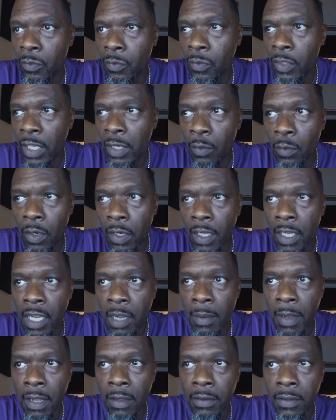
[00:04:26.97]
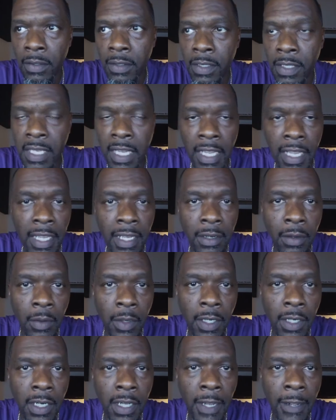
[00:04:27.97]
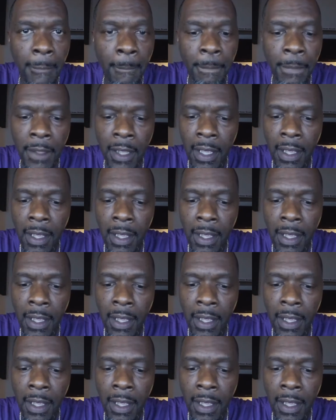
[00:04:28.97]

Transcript: didn't want to come out and say it or whatnot.